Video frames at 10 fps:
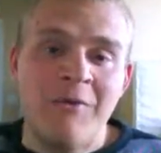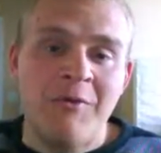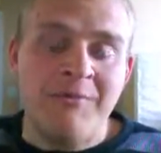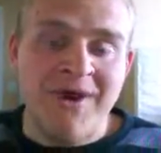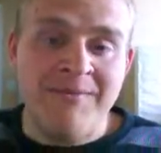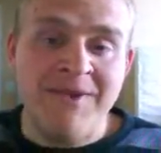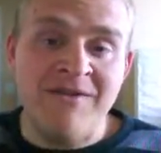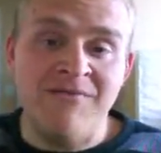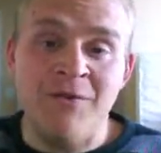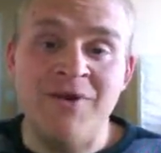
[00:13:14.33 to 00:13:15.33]
My
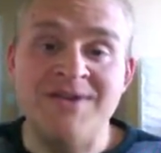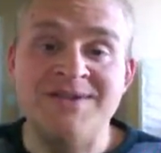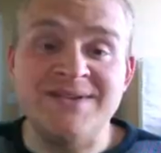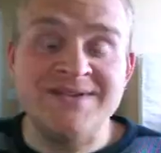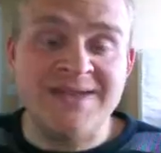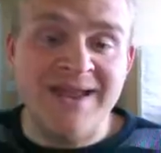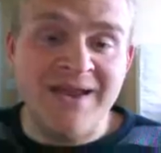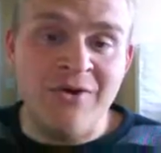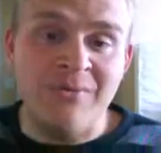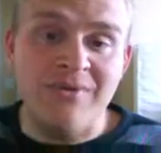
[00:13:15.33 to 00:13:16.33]
main focus is to
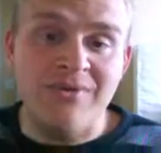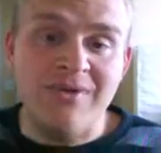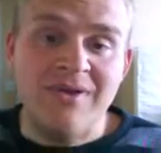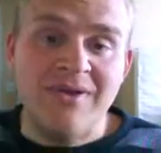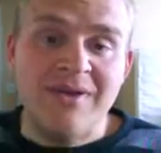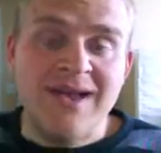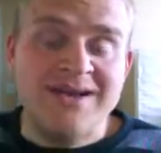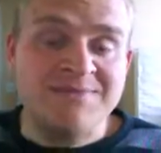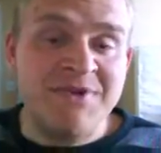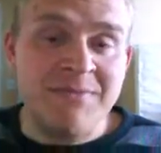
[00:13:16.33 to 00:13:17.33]
help
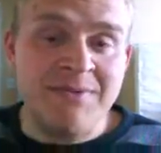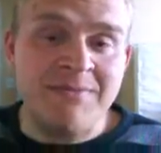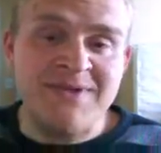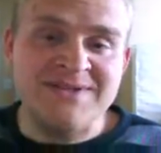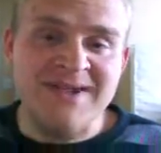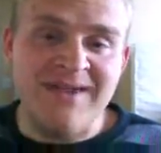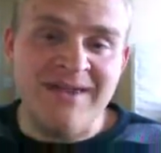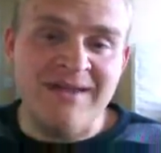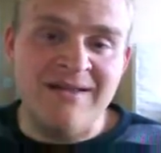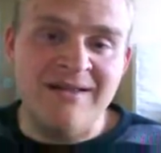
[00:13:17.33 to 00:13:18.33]
as many people as I
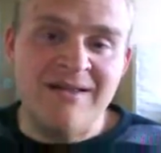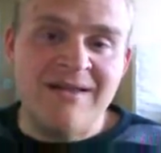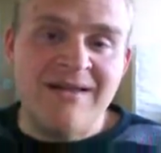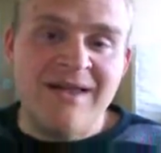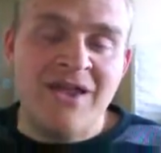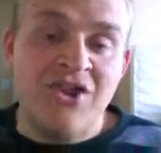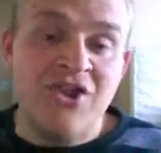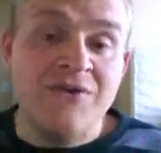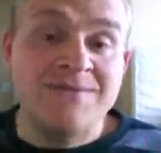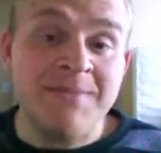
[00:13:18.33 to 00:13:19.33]
can and
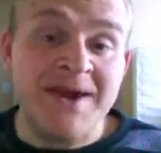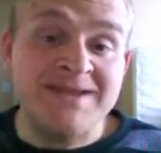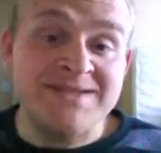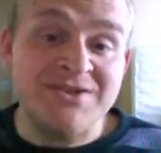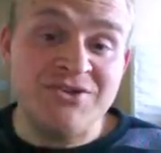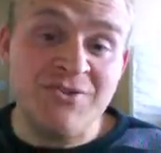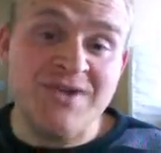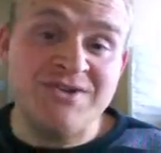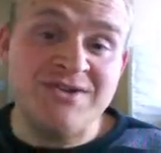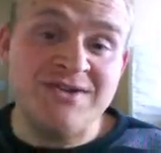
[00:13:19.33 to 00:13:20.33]
use my
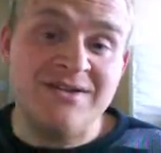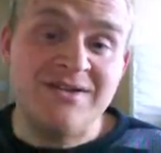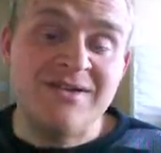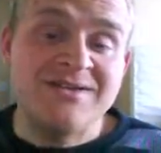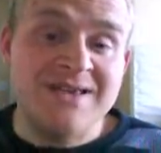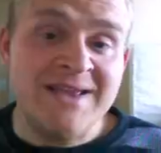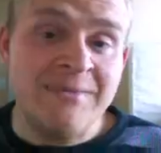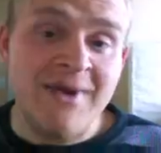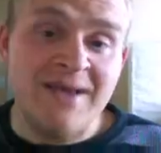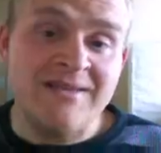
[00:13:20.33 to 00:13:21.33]
situation to
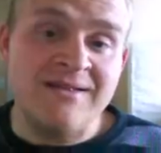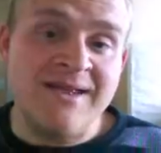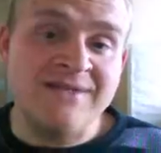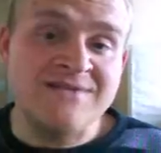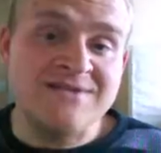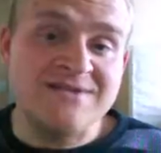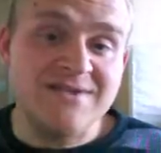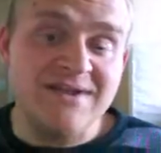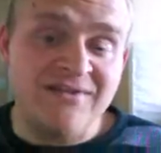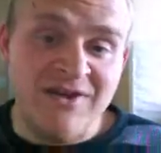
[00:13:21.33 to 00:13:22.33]
impact the lives
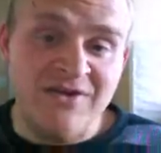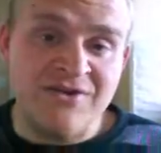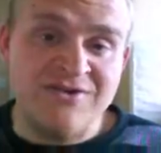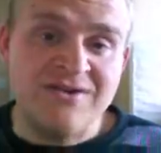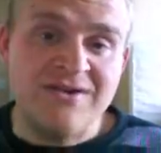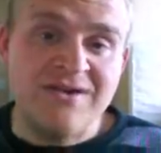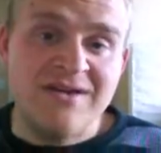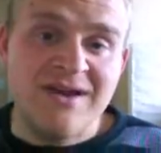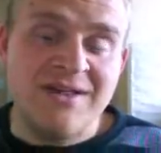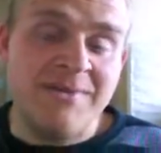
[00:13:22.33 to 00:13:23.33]
of others
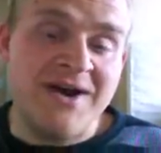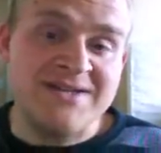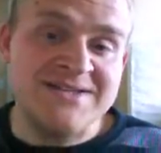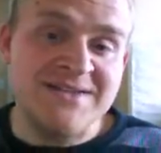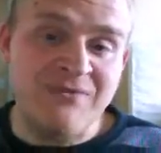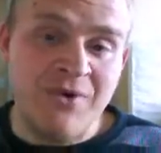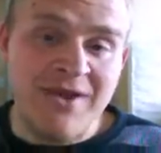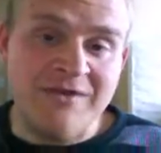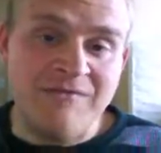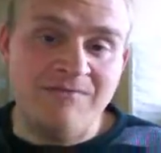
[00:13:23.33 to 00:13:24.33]
in a positive way.